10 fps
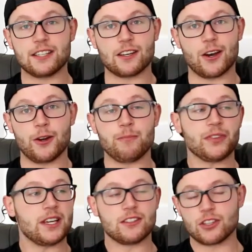to go,
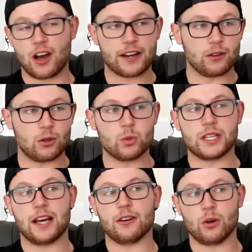title all
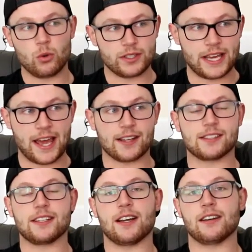done, all the
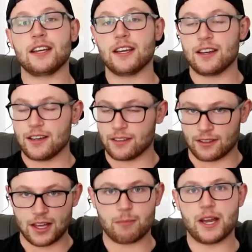tags done, the
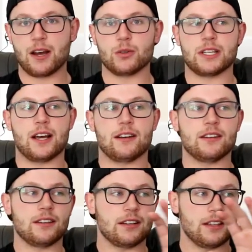thumbnail
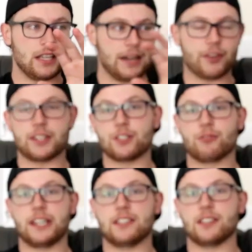done, everything's
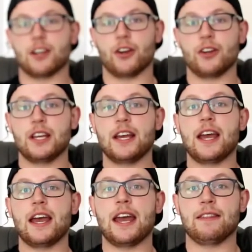ready to go,
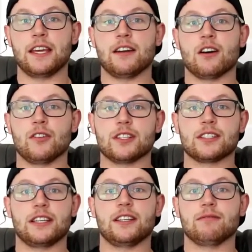and then
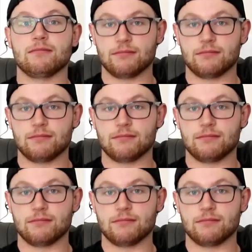obviously